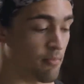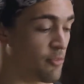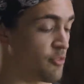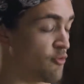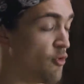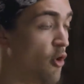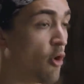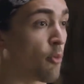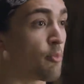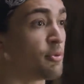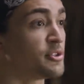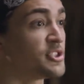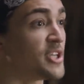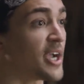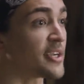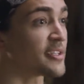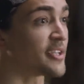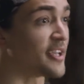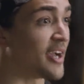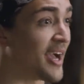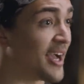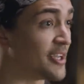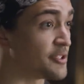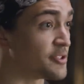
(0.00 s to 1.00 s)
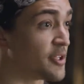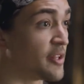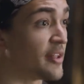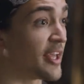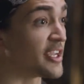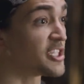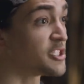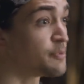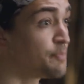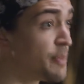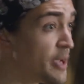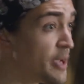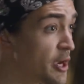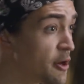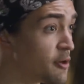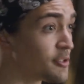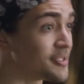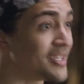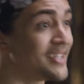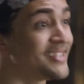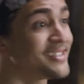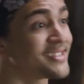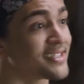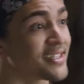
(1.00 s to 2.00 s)
Throwing projectiles like spears
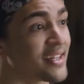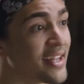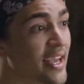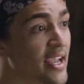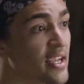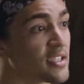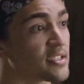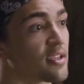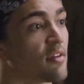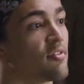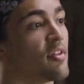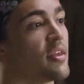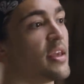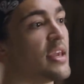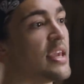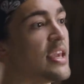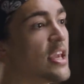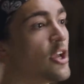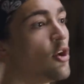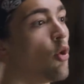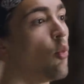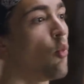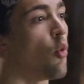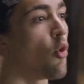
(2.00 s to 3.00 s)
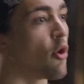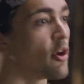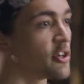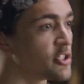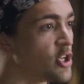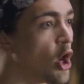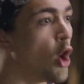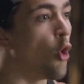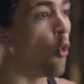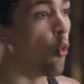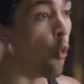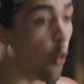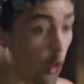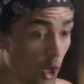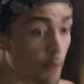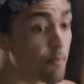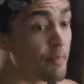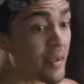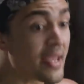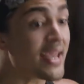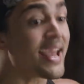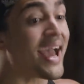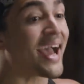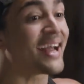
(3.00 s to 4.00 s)
and slings of the Eagle Warriors would
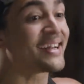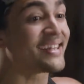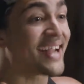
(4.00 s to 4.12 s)
be a